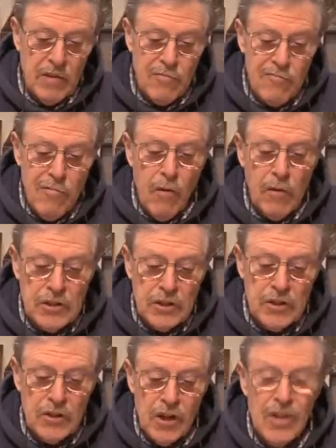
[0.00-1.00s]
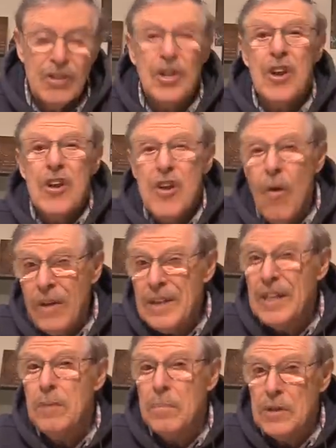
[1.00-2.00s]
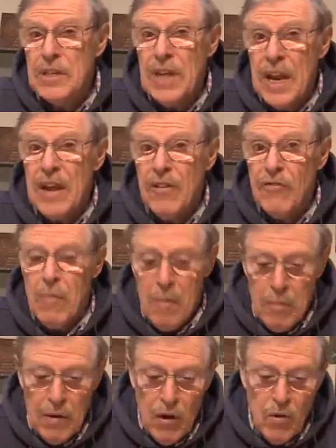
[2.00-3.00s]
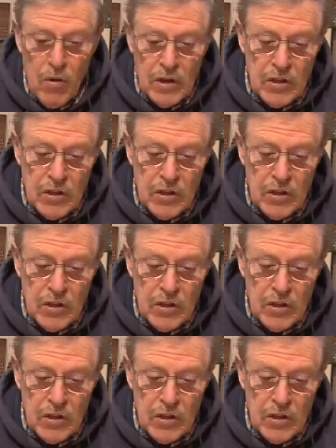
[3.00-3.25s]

rises to 90% from a blow.